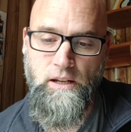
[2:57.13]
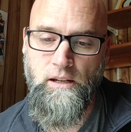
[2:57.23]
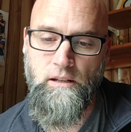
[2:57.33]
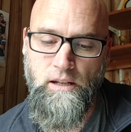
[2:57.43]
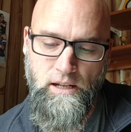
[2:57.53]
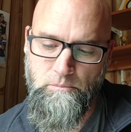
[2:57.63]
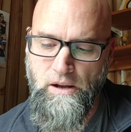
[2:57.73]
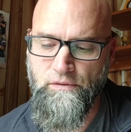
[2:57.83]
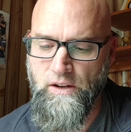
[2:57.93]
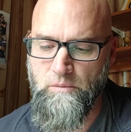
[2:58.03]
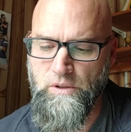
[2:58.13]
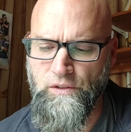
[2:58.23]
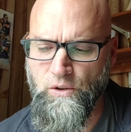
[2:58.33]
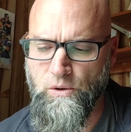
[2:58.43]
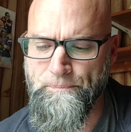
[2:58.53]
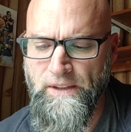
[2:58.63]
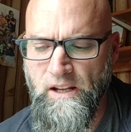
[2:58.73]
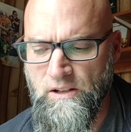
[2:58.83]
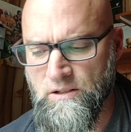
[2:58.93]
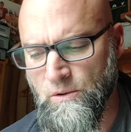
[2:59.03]
and and my family so
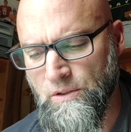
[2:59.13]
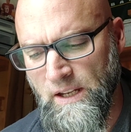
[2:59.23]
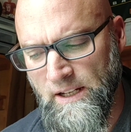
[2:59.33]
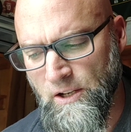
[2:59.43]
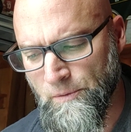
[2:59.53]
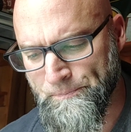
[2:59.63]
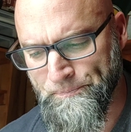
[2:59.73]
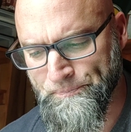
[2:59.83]
so thank you